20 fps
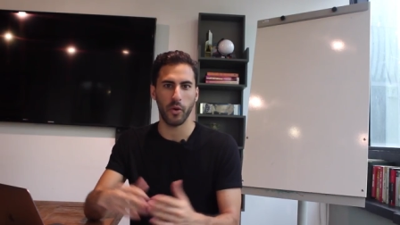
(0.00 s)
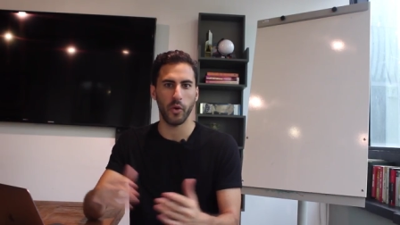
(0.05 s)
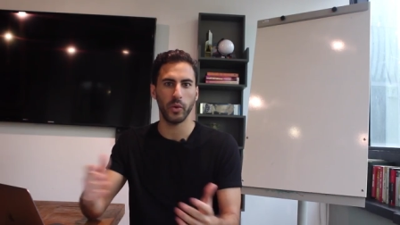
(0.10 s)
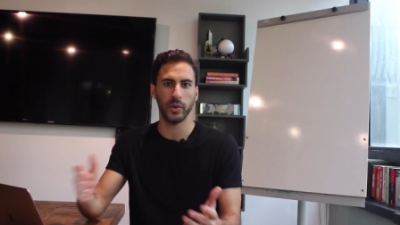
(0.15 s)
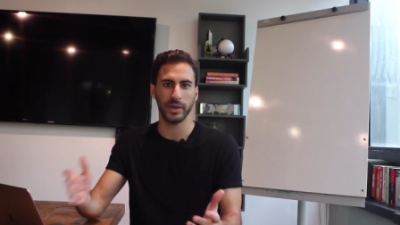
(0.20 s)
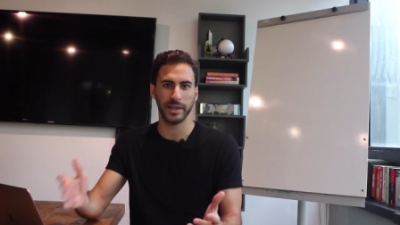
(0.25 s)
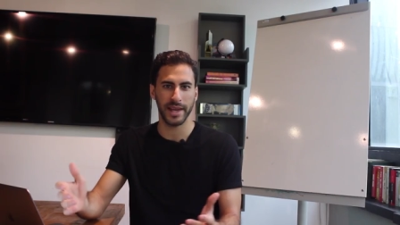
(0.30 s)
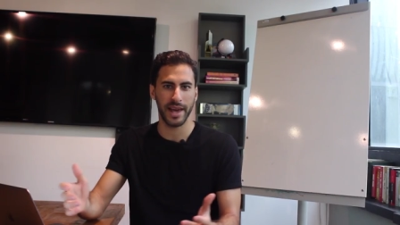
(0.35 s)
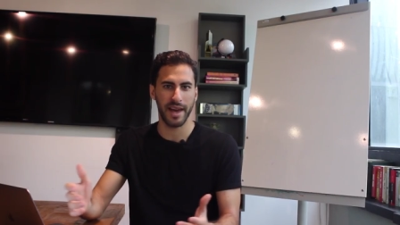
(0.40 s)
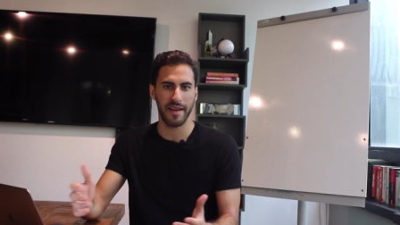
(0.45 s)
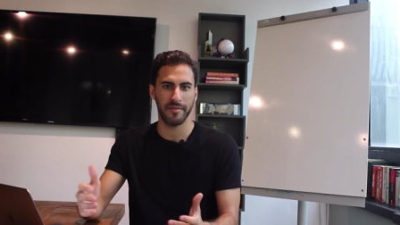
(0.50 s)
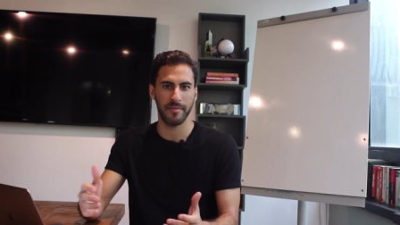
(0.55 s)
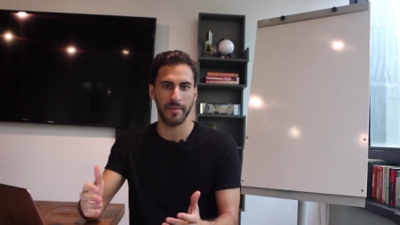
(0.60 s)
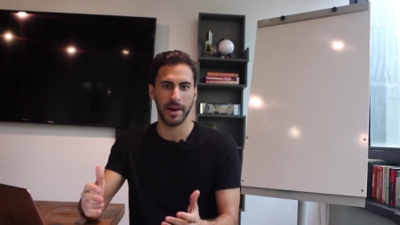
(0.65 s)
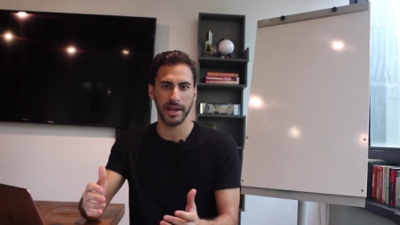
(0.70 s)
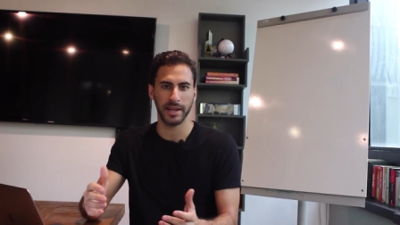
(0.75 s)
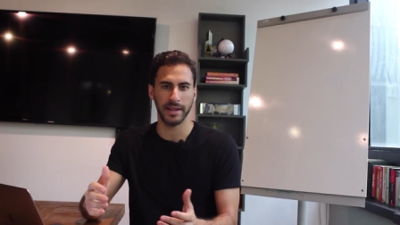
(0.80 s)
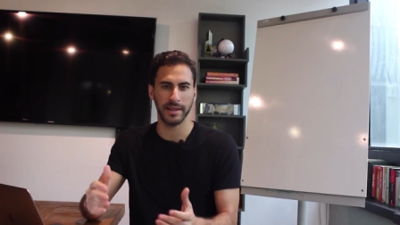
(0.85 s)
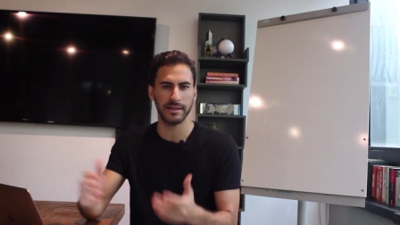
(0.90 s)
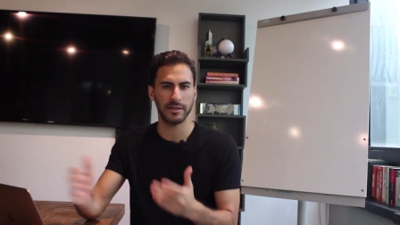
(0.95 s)
only have
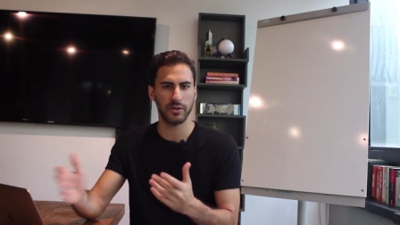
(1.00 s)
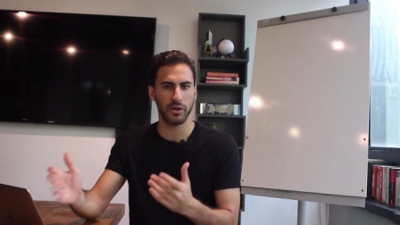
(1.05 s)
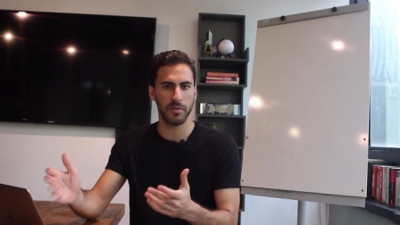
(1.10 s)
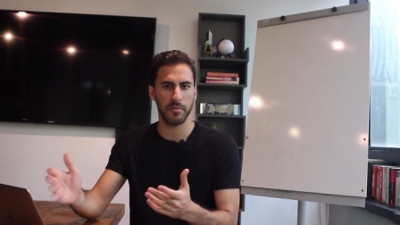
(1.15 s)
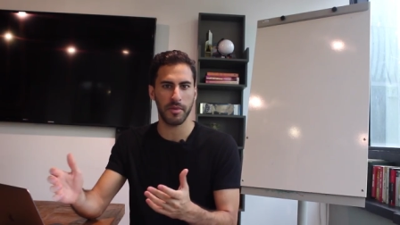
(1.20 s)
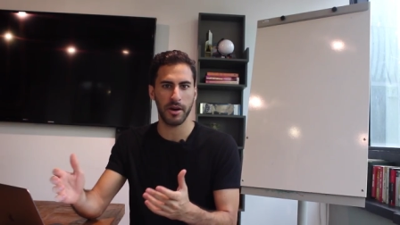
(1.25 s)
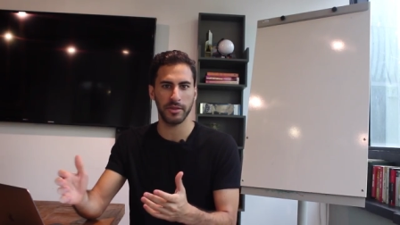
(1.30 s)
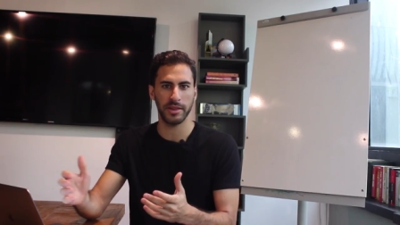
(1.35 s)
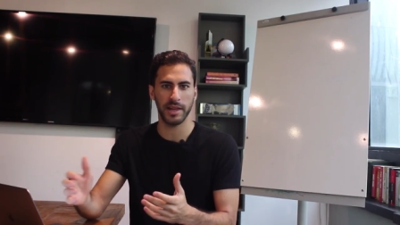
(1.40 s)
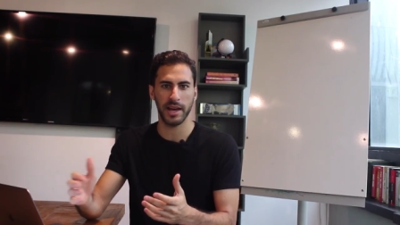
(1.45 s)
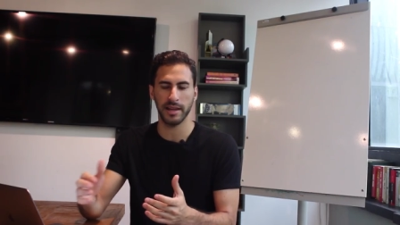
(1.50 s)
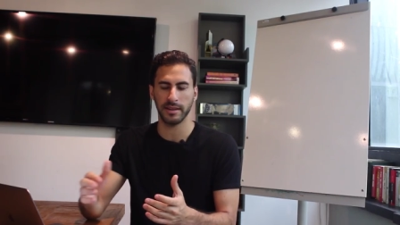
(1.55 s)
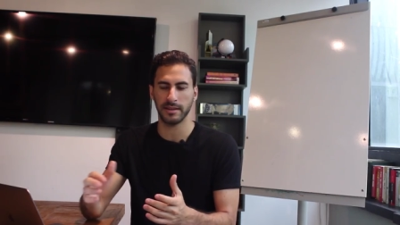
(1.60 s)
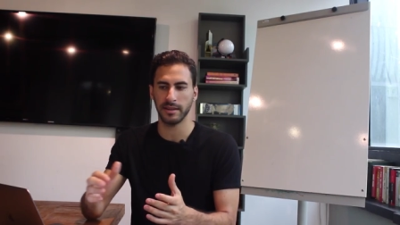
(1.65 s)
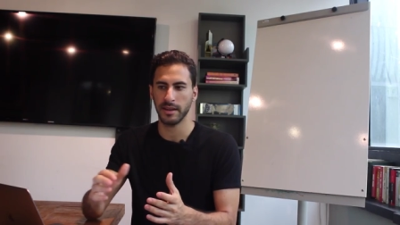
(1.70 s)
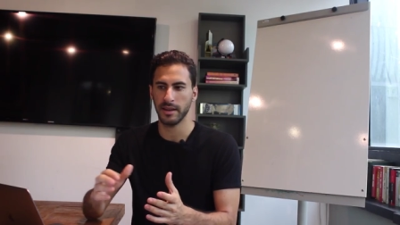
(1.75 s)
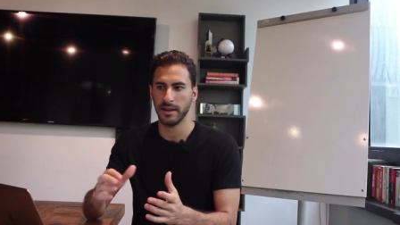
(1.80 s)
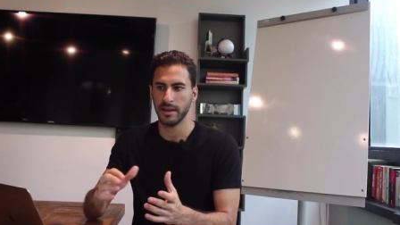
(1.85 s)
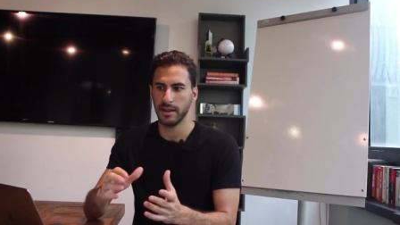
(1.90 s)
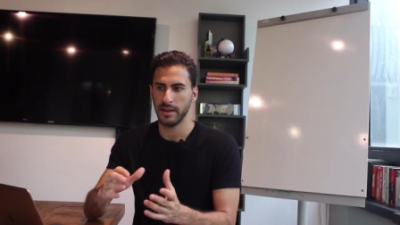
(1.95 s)
money. It's not about
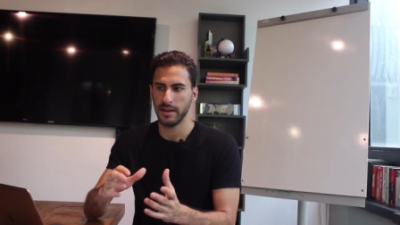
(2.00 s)
that.